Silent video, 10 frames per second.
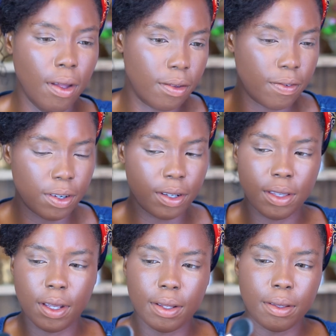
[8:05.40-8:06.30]
a very
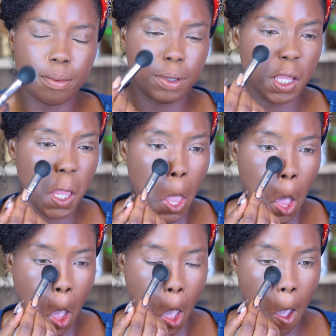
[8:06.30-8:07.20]
tiny bit,
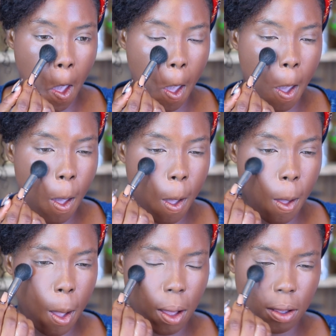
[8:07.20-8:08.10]

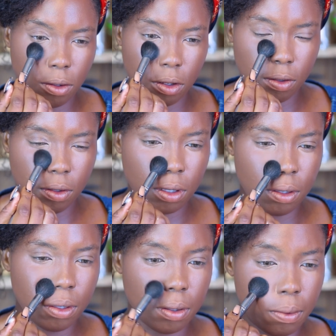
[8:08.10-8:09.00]
and just
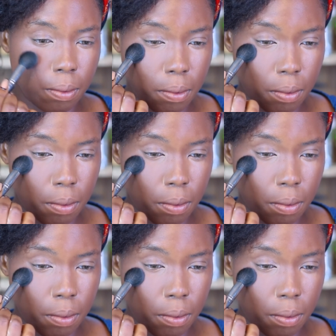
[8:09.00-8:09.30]
set it.